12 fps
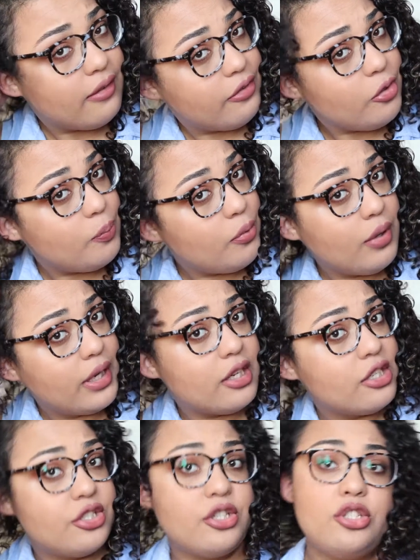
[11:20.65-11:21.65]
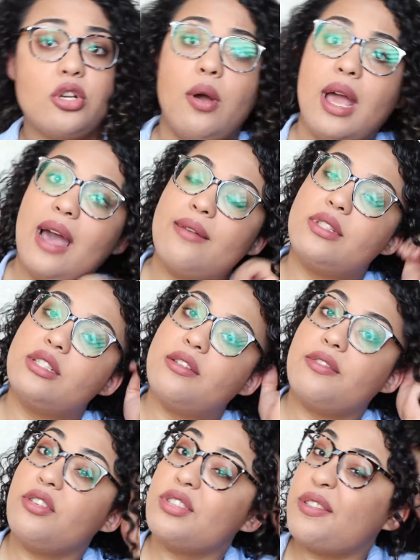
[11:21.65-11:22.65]
A few pointers: you don't have to
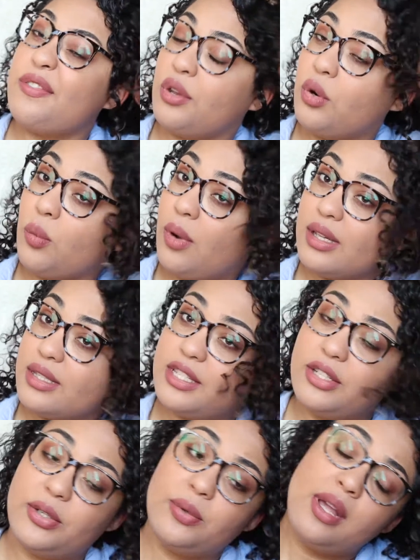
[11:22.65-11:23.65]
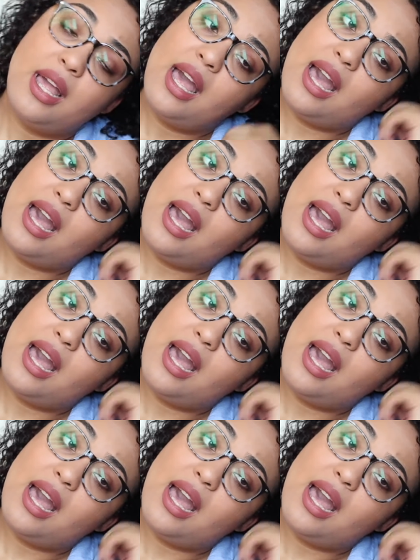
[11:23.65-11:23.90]
diffuse if you don't want to.